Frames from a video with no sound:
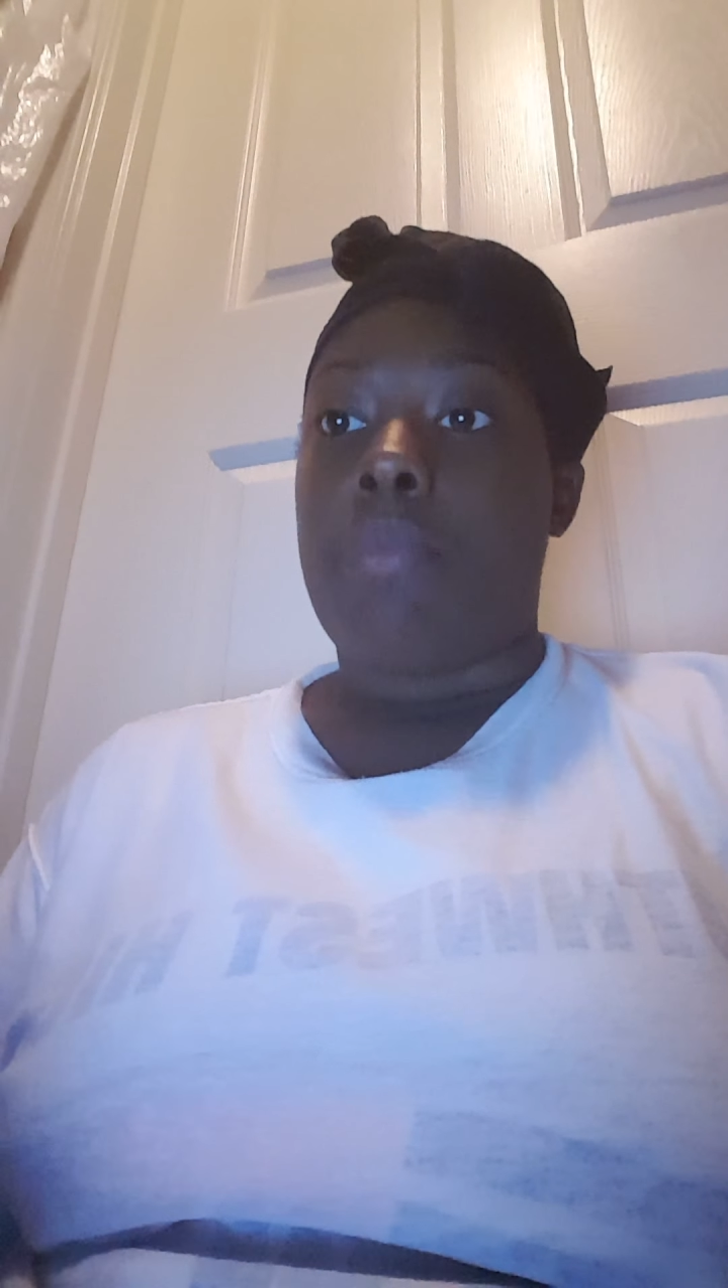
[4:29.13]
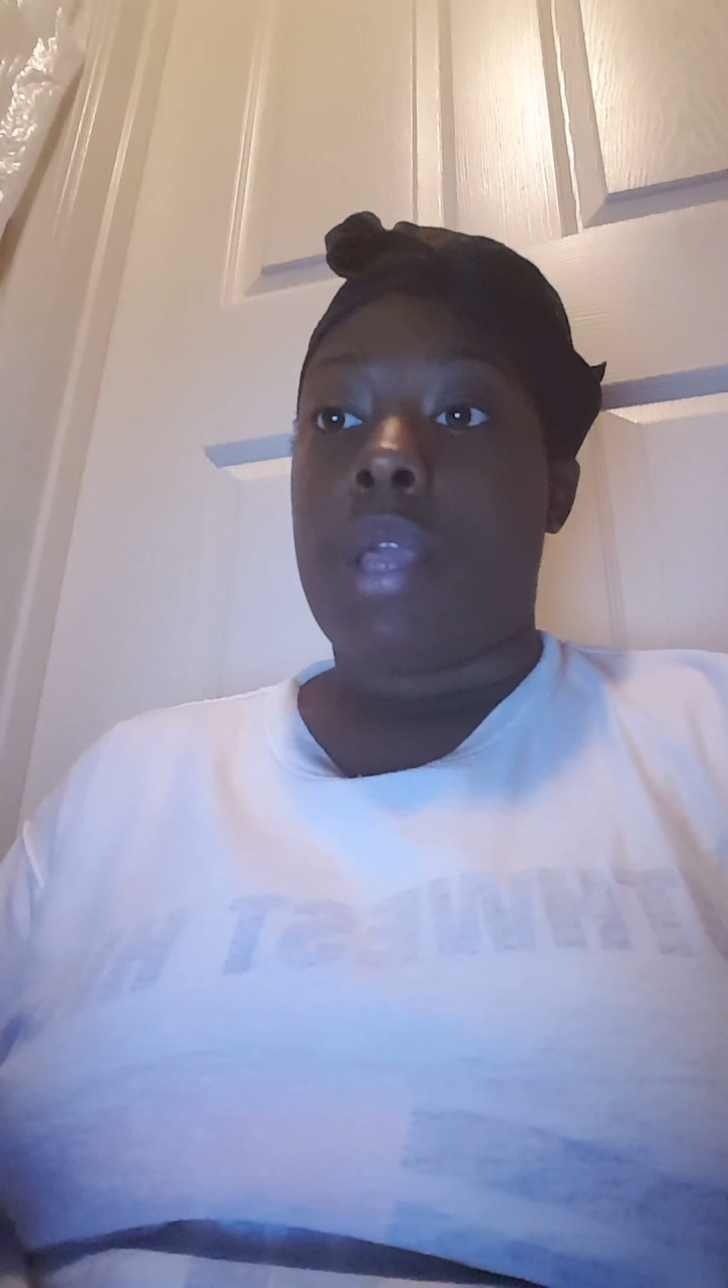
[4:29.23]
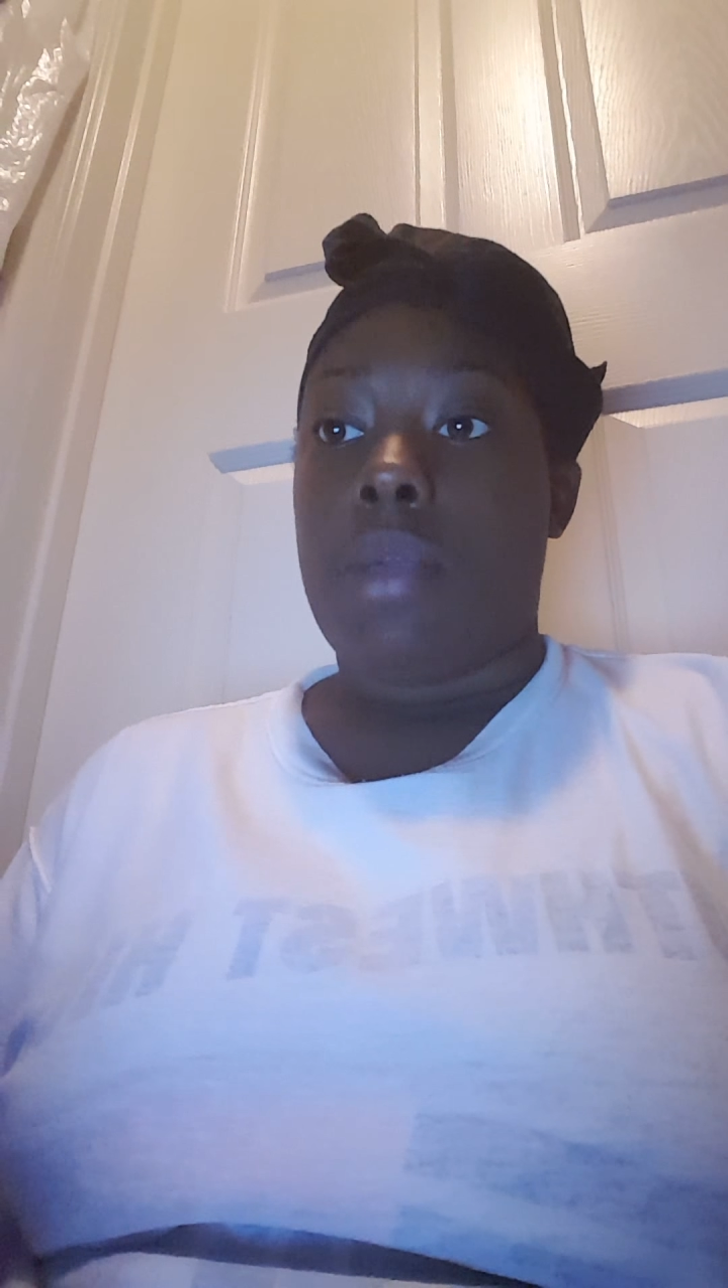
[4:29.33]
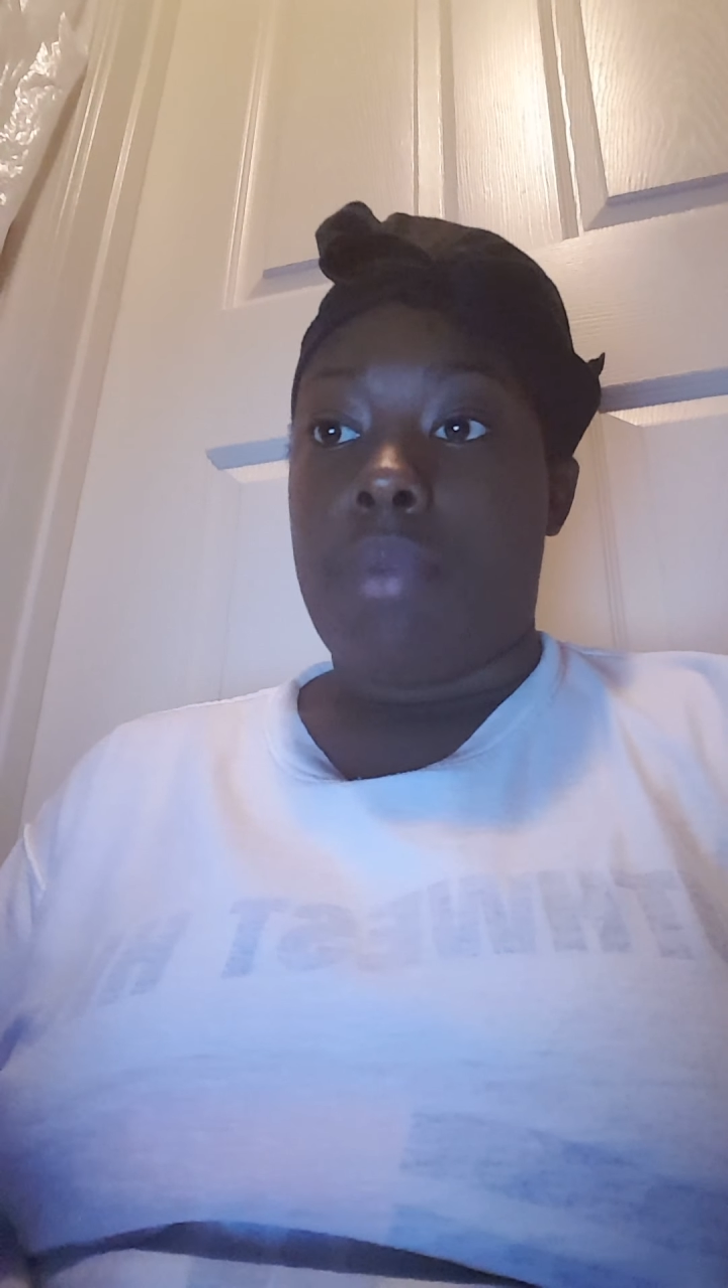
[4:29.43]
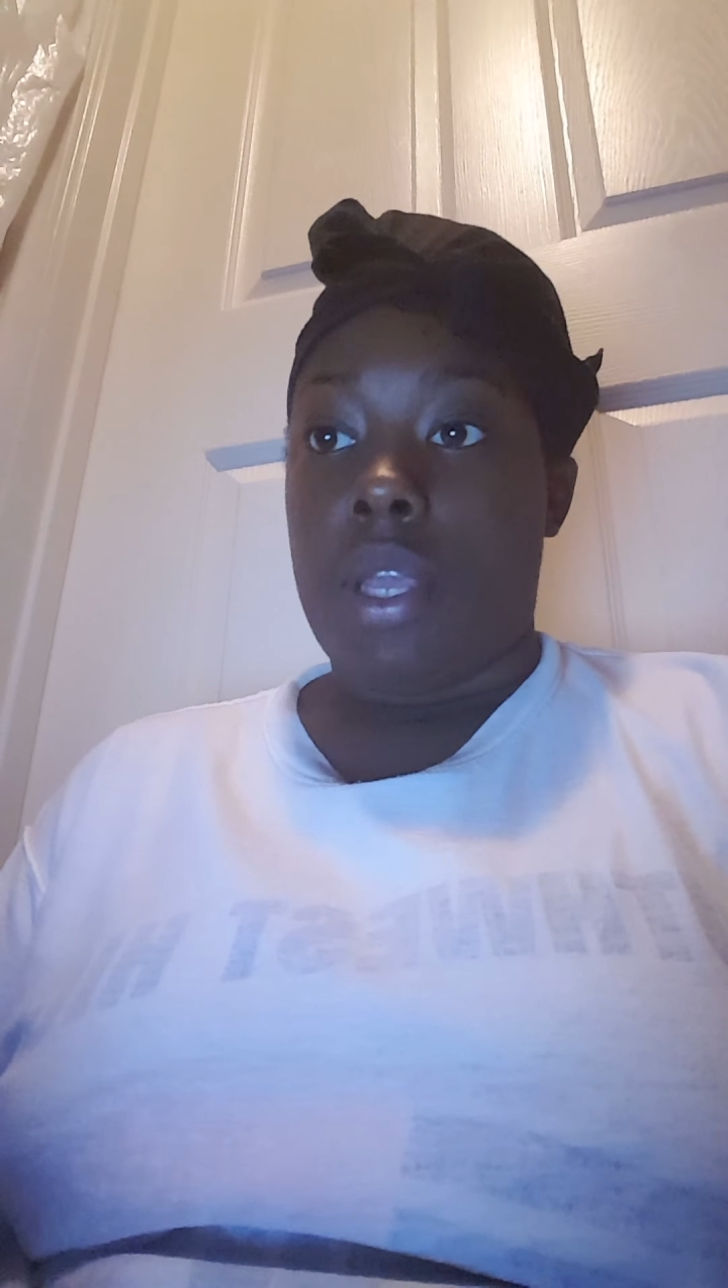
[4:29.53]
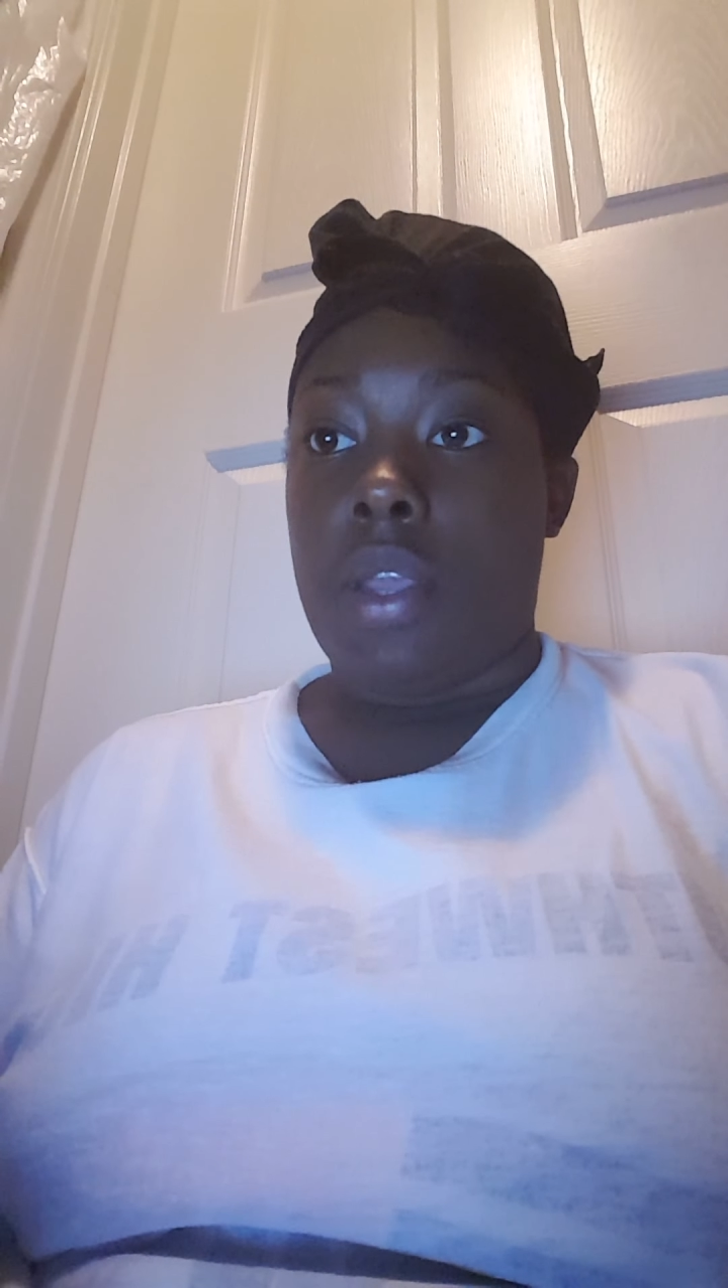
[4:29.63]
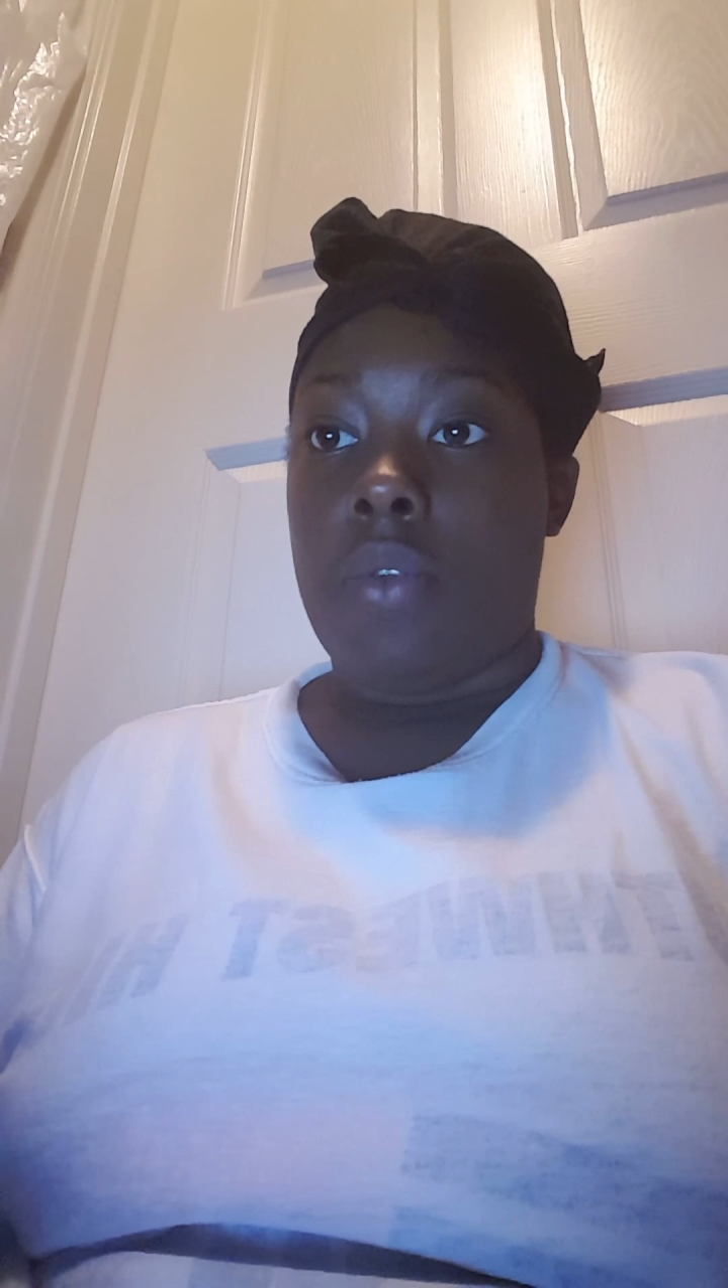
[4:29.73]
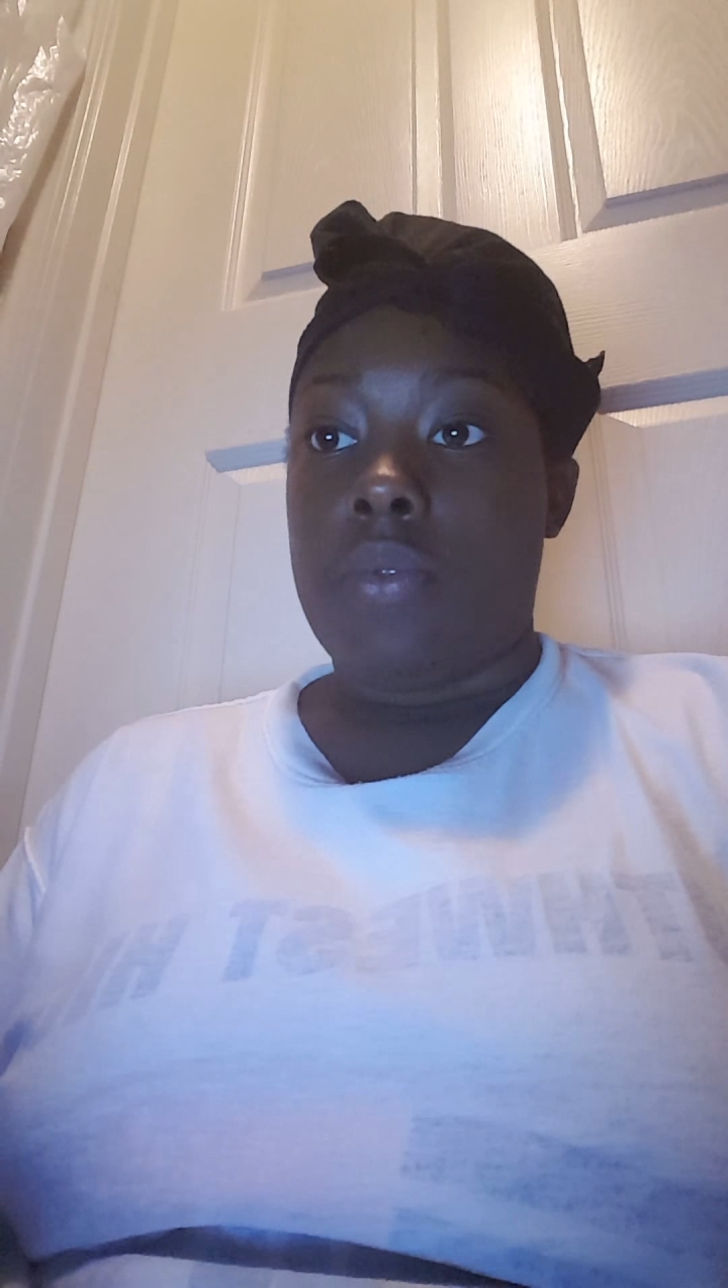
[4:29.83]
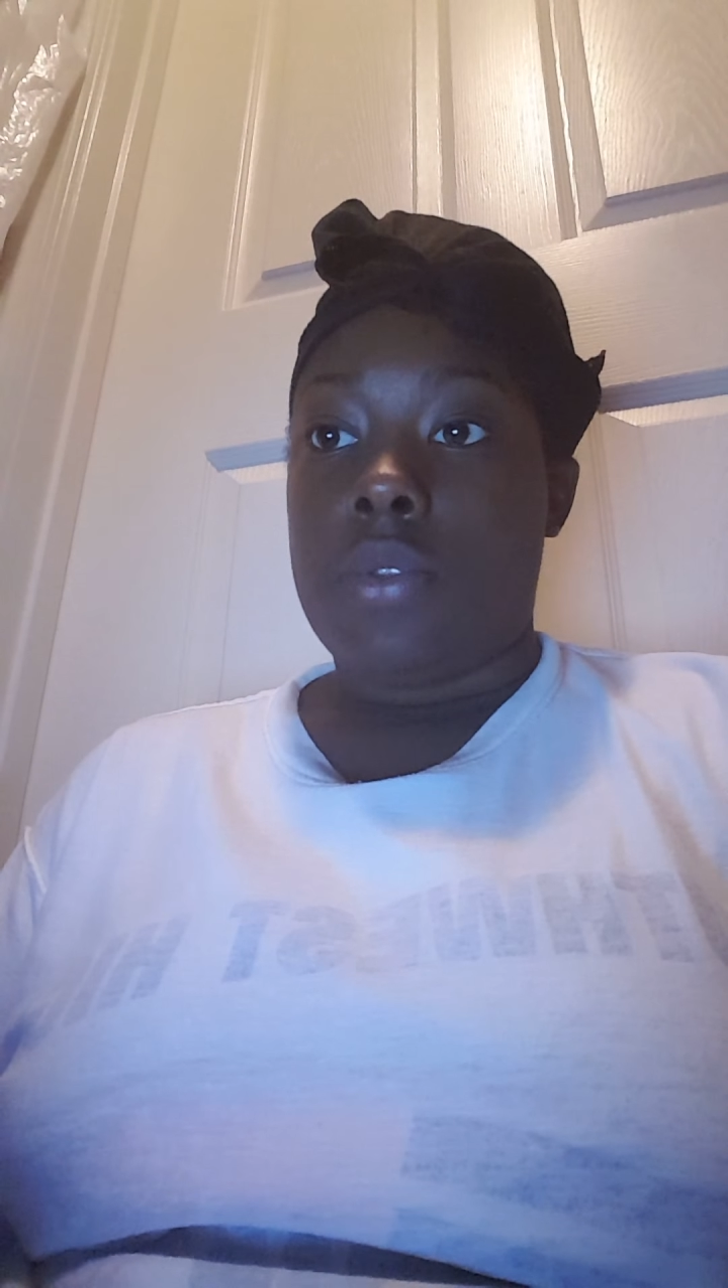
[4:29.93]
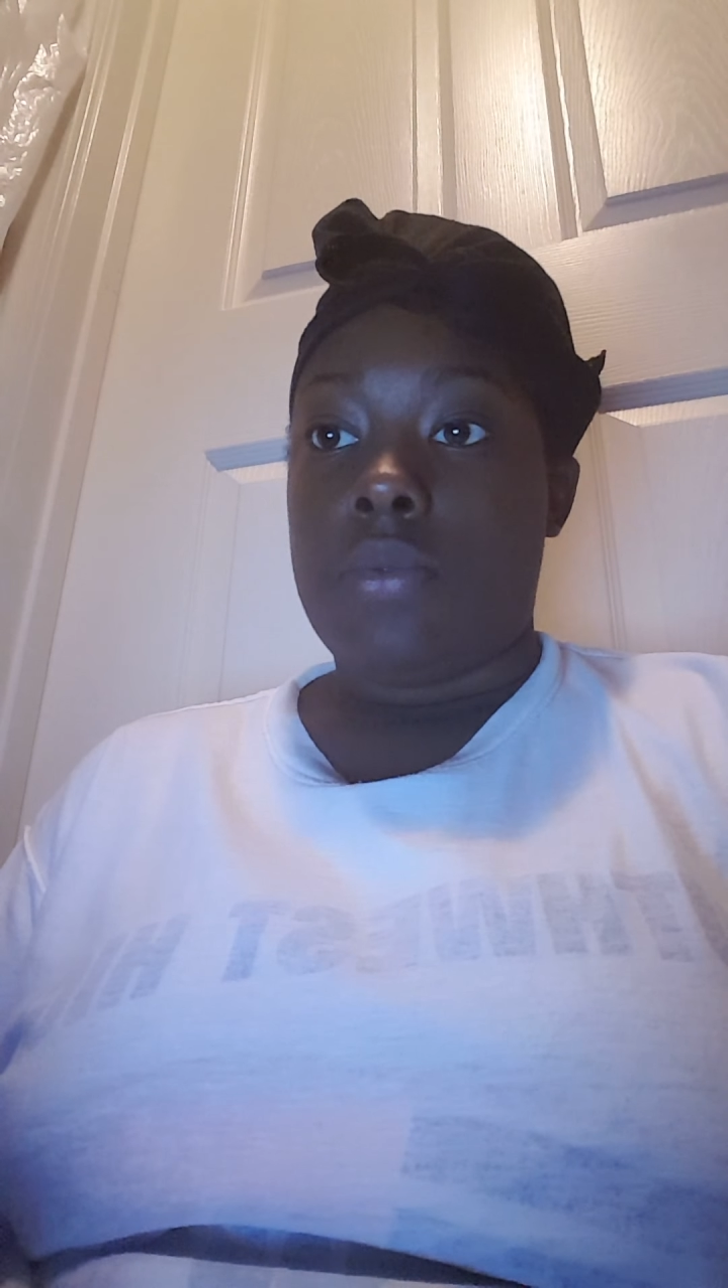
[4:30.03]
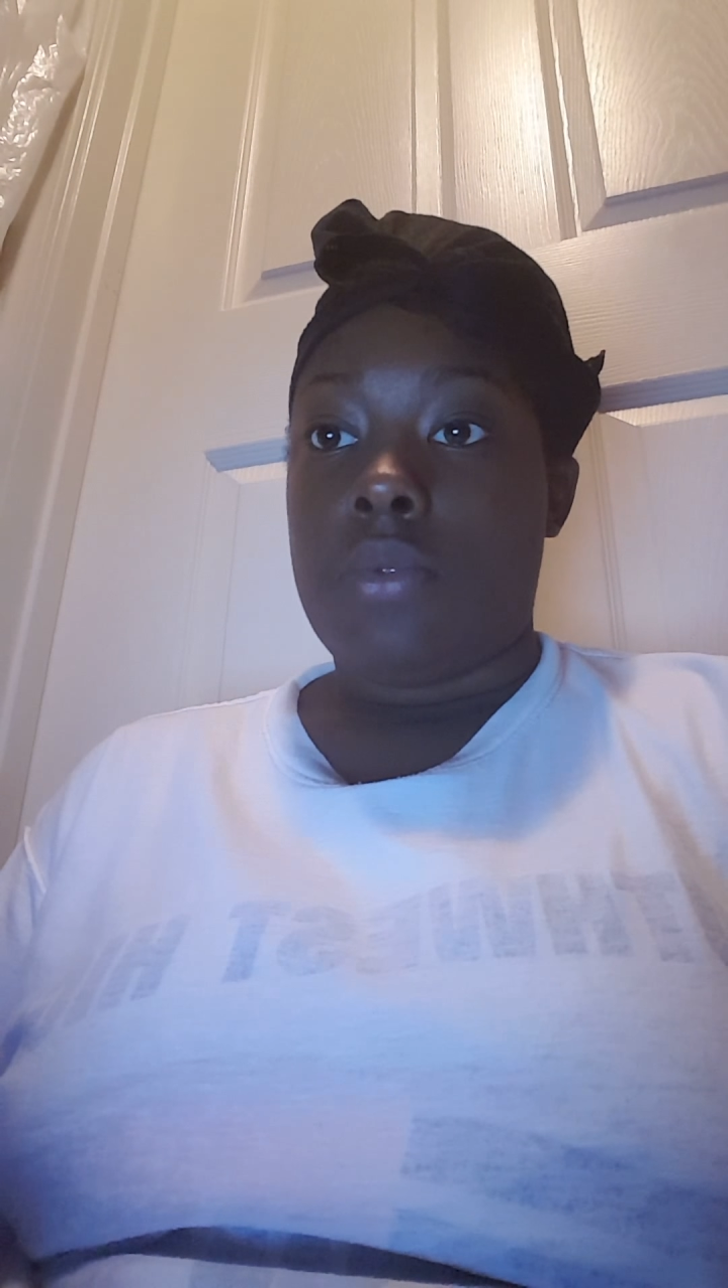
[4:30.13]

pet peeves